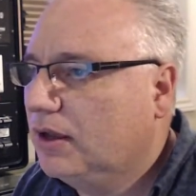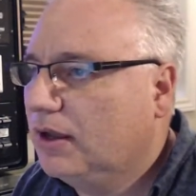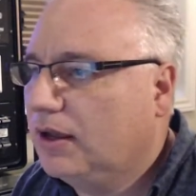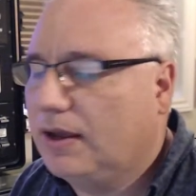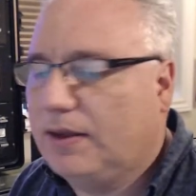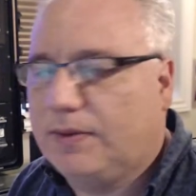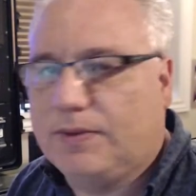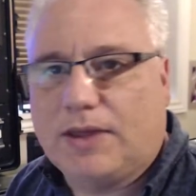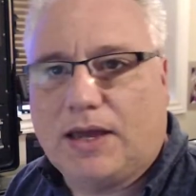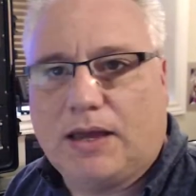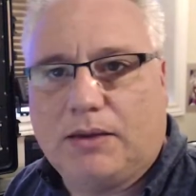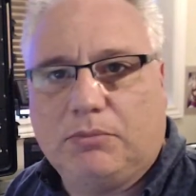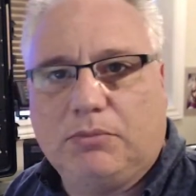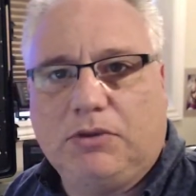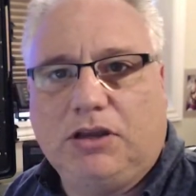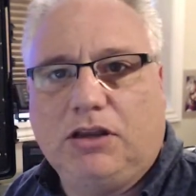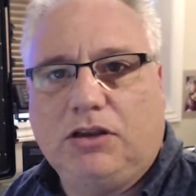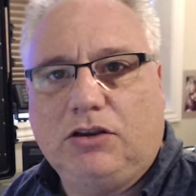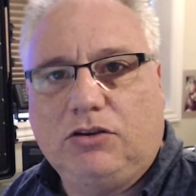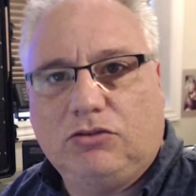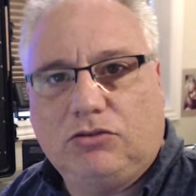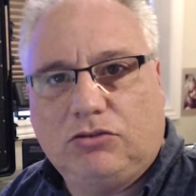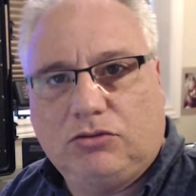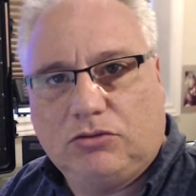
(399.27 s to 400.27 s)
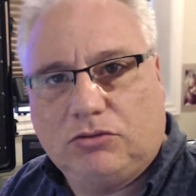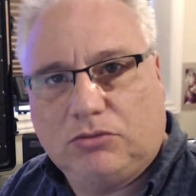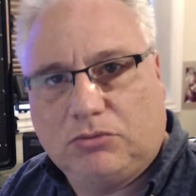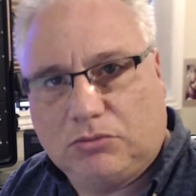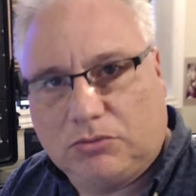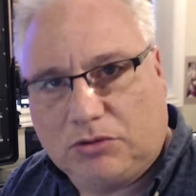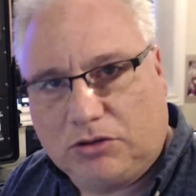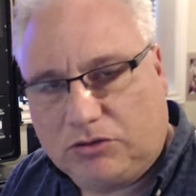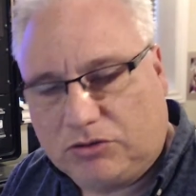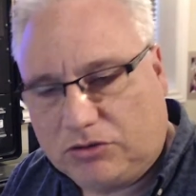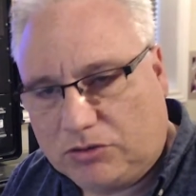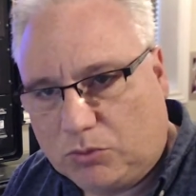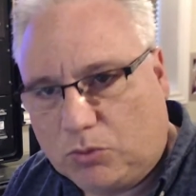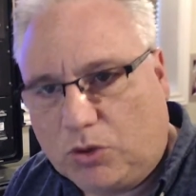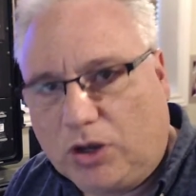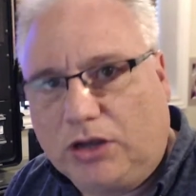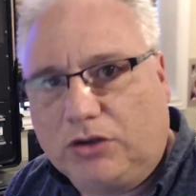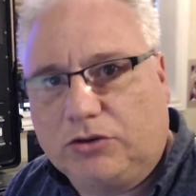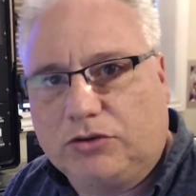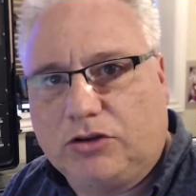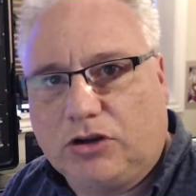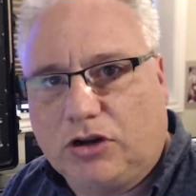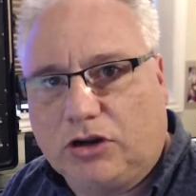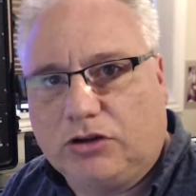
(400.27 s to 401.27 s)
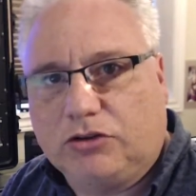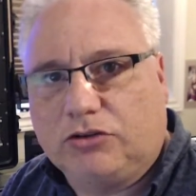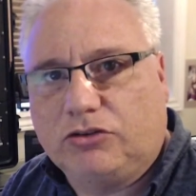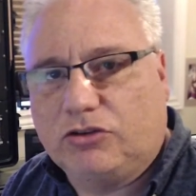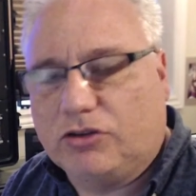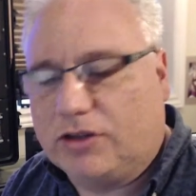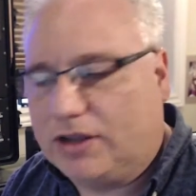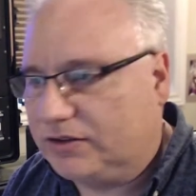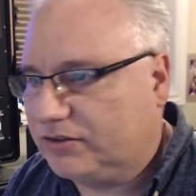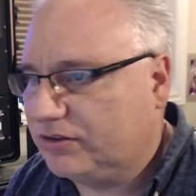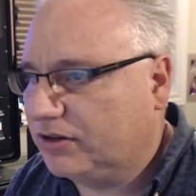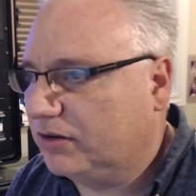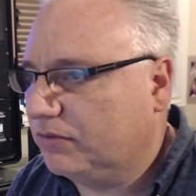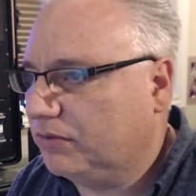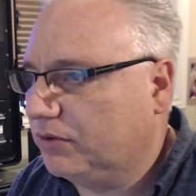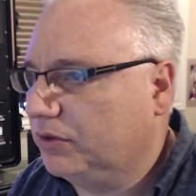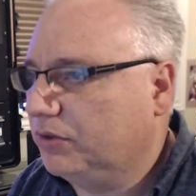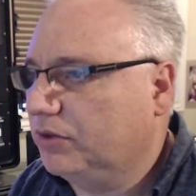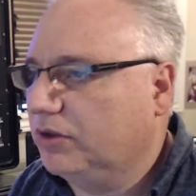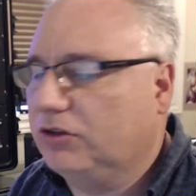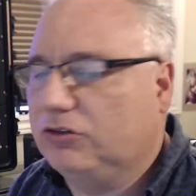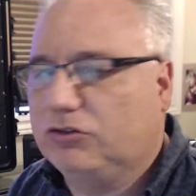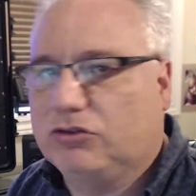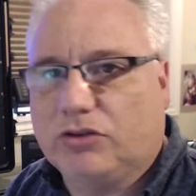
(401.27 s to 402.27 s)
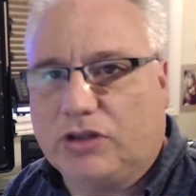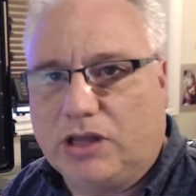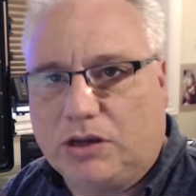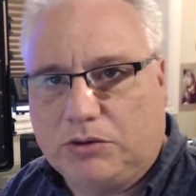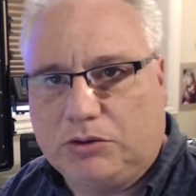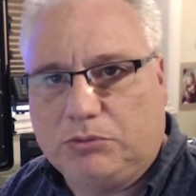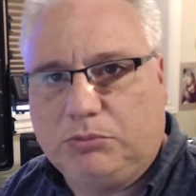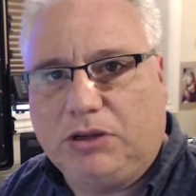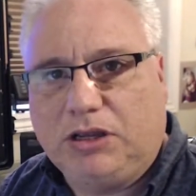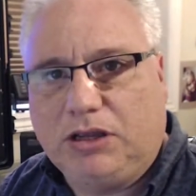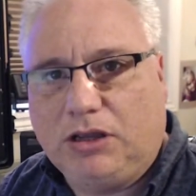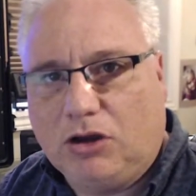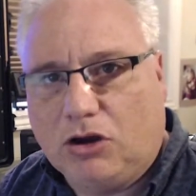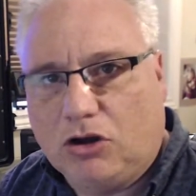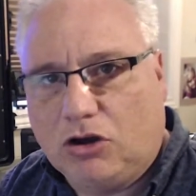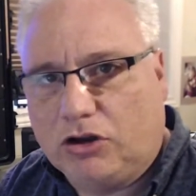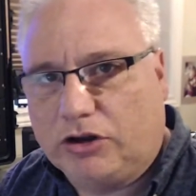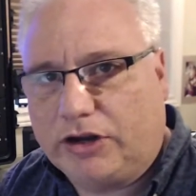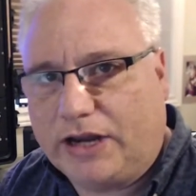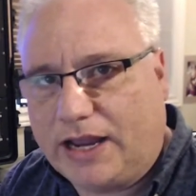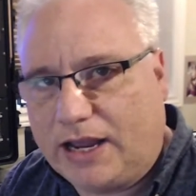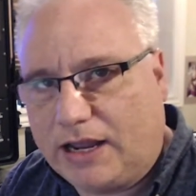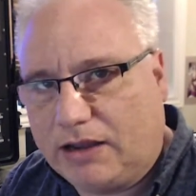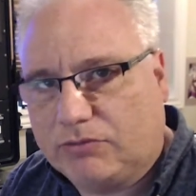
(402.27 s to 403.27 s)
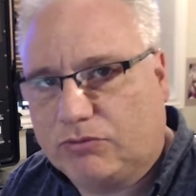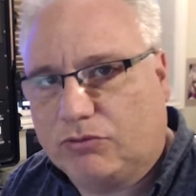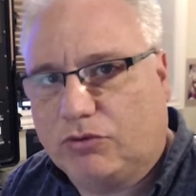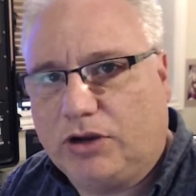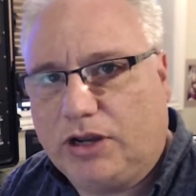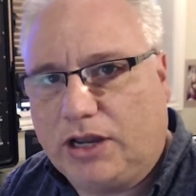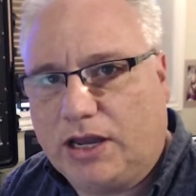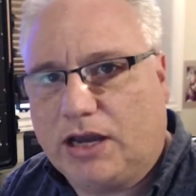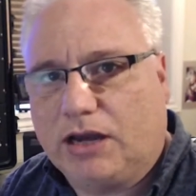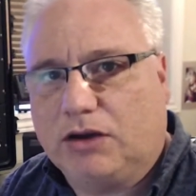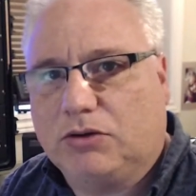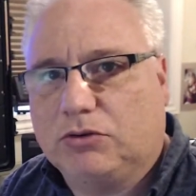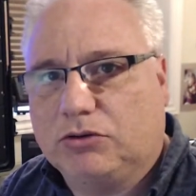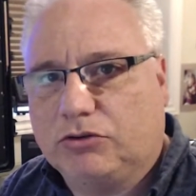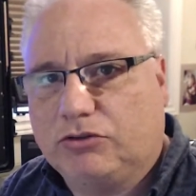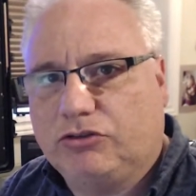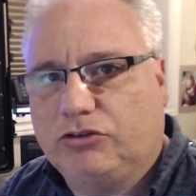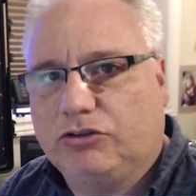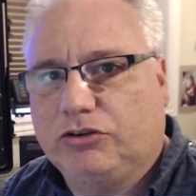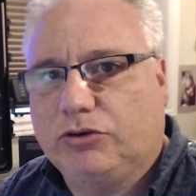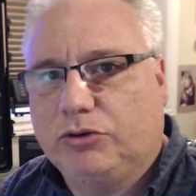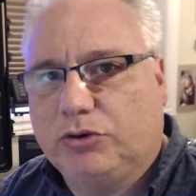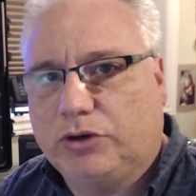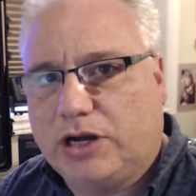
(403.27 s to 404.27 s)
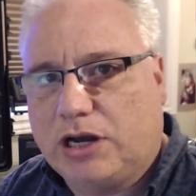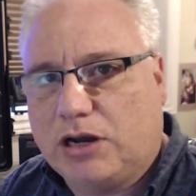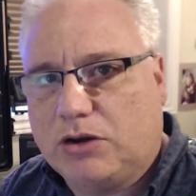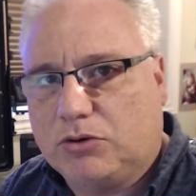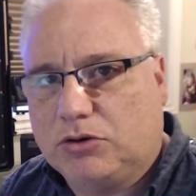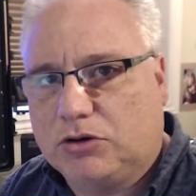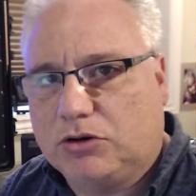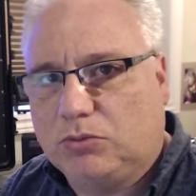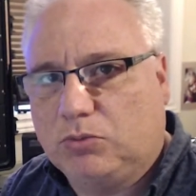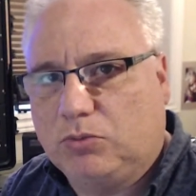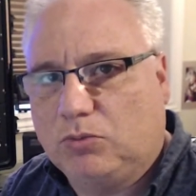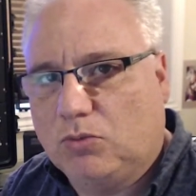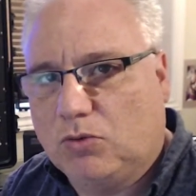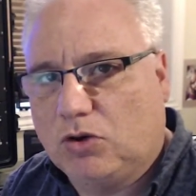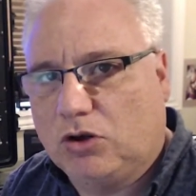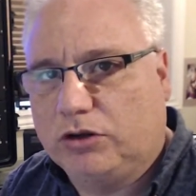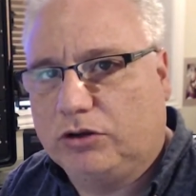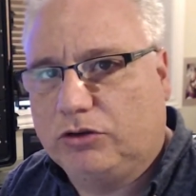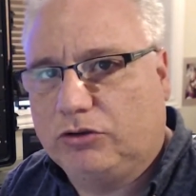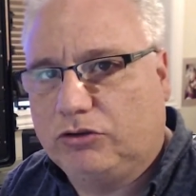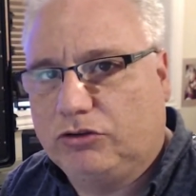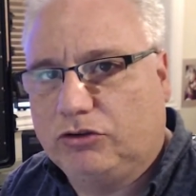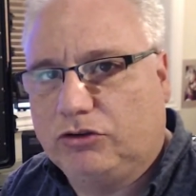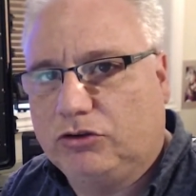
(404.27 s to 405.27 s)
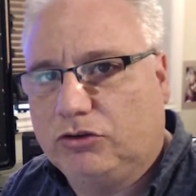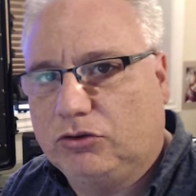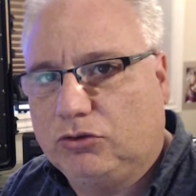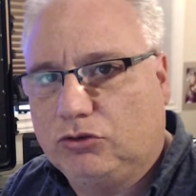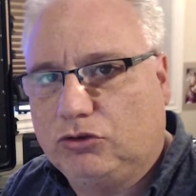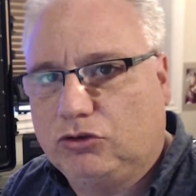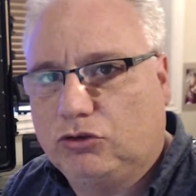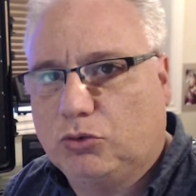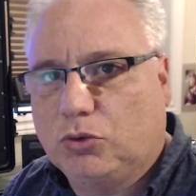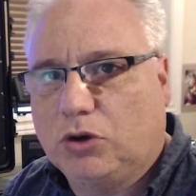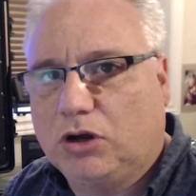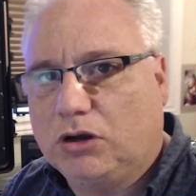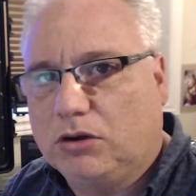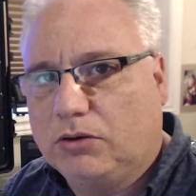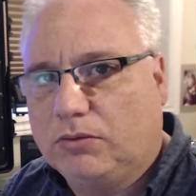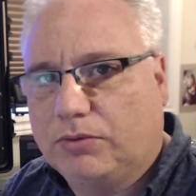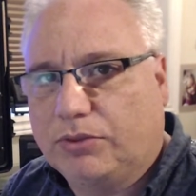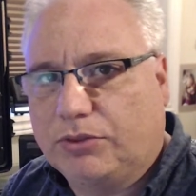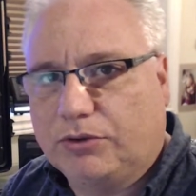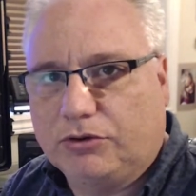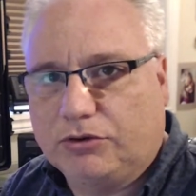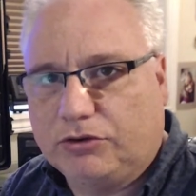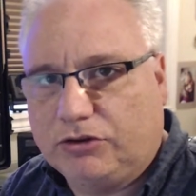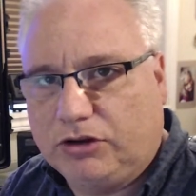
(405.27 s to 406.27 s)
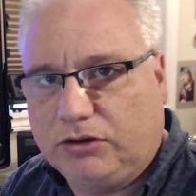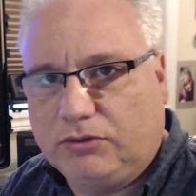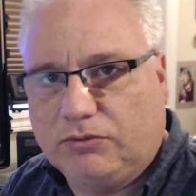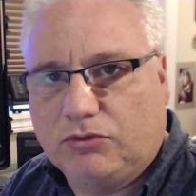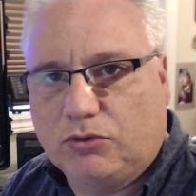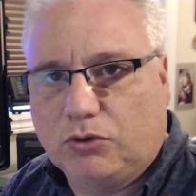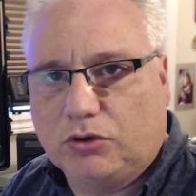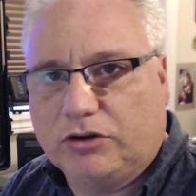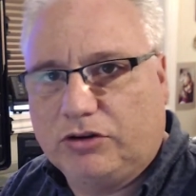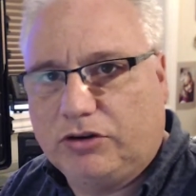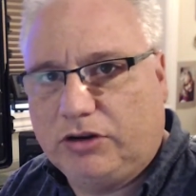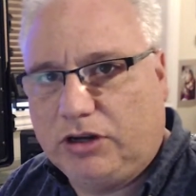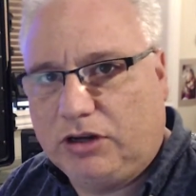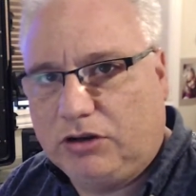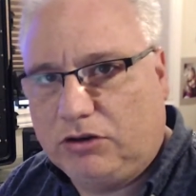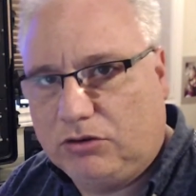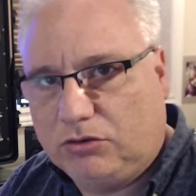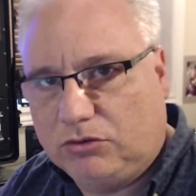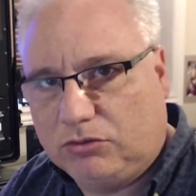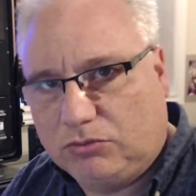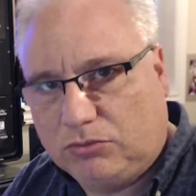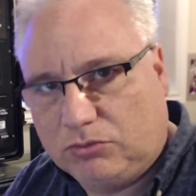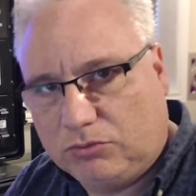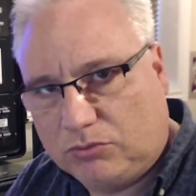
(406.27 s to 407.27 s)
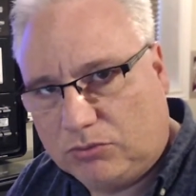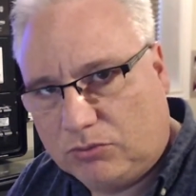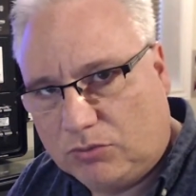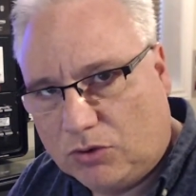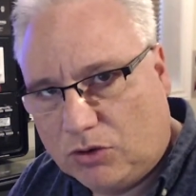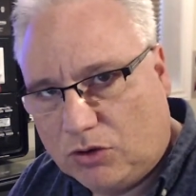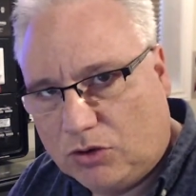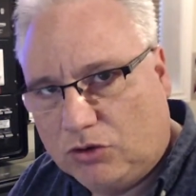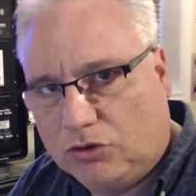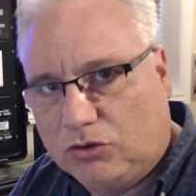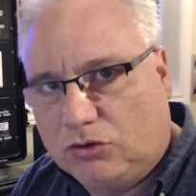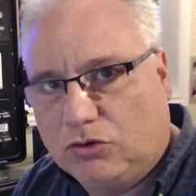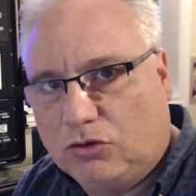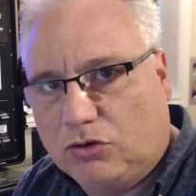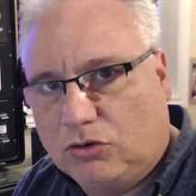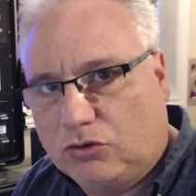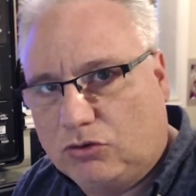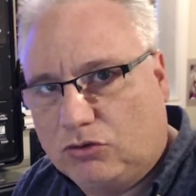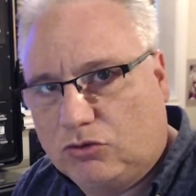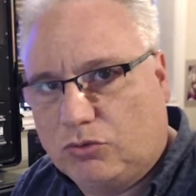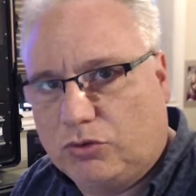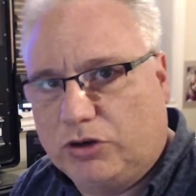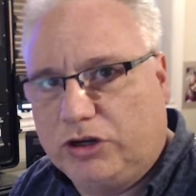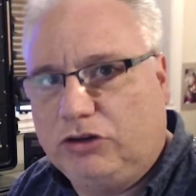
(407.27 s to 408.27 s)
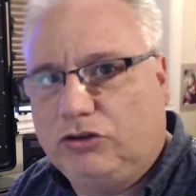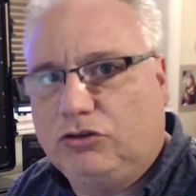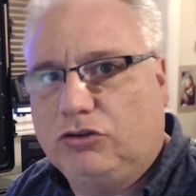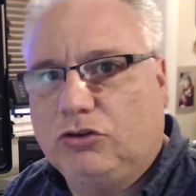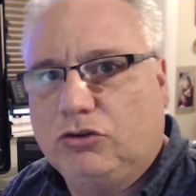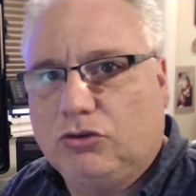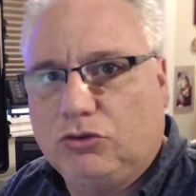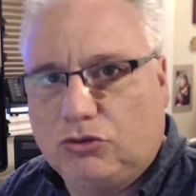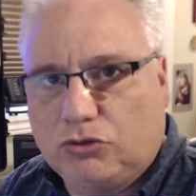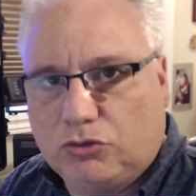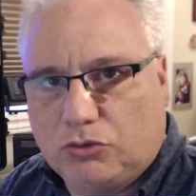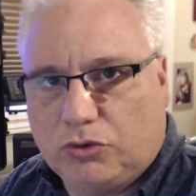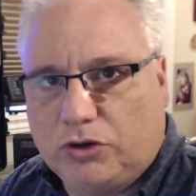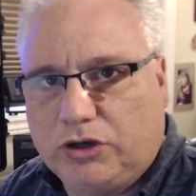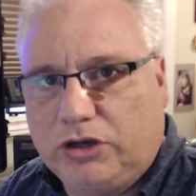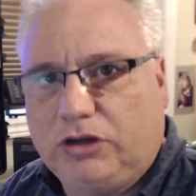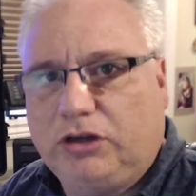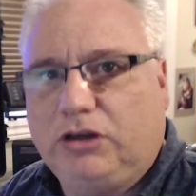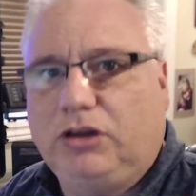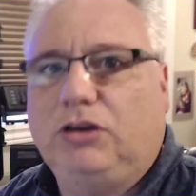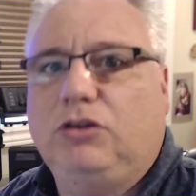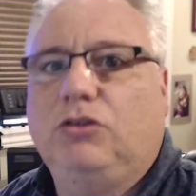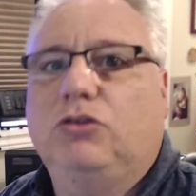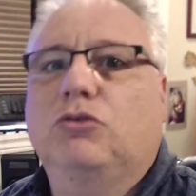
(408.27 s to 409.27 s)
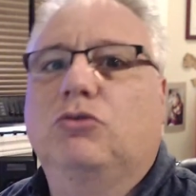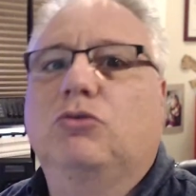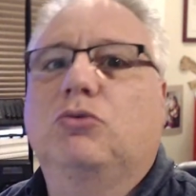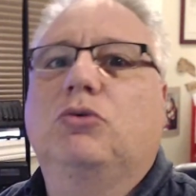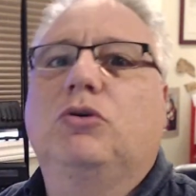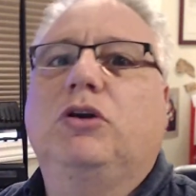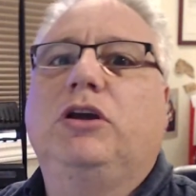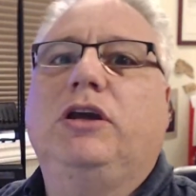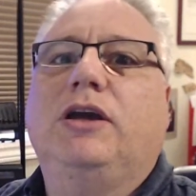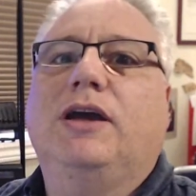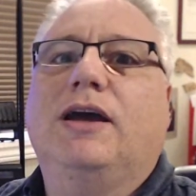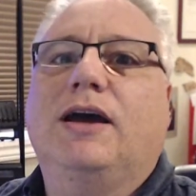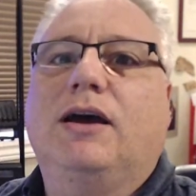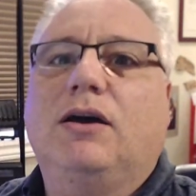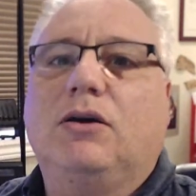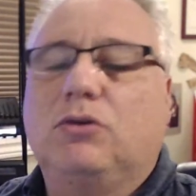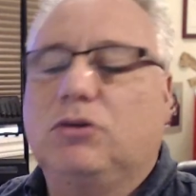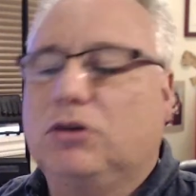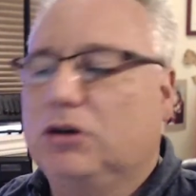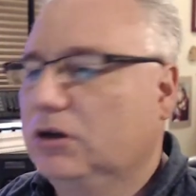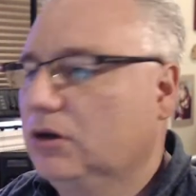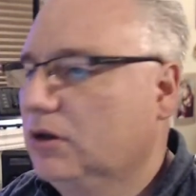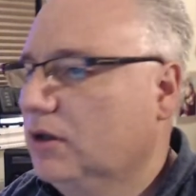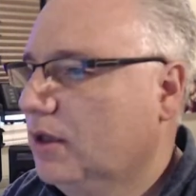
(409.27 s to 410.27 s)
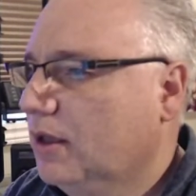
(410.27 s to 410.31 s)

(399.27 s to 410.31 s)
and that means it's a wild card. So that's everything. So that would be on every hour, 0 hour, 1 to 12, 13, 14, 22, 23 hour.